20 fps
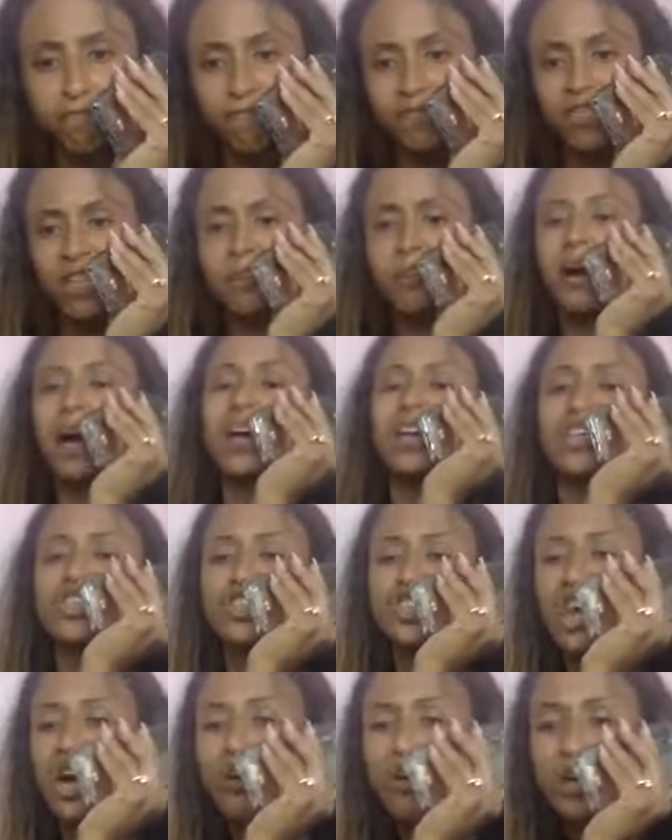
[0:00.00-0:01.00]
Somebody
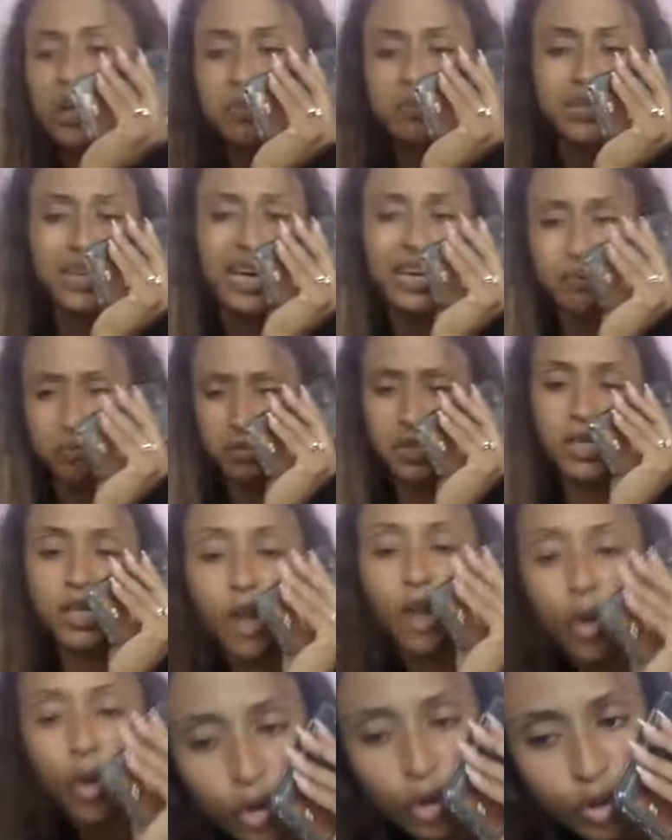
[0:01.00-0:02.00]
shout, update me,
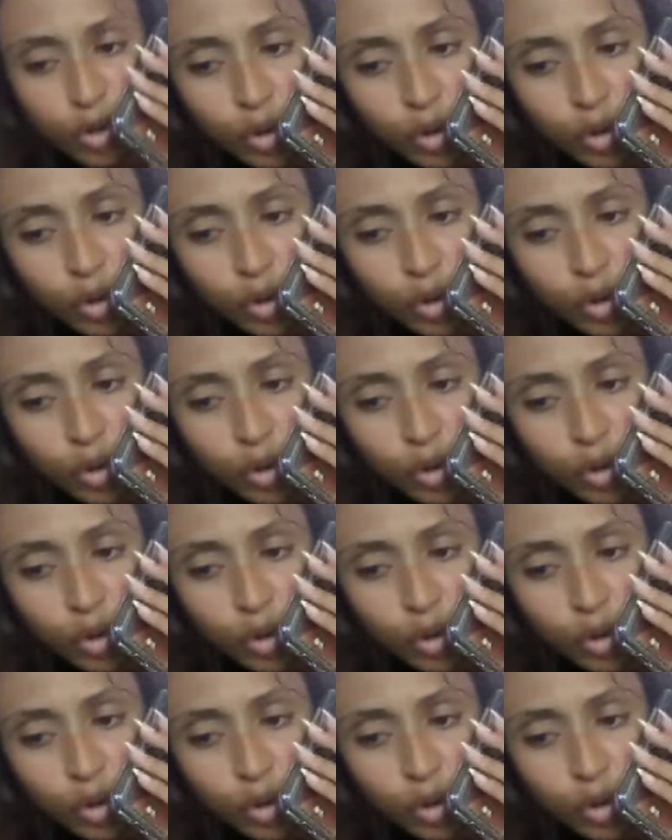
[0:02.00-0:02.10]
Lord.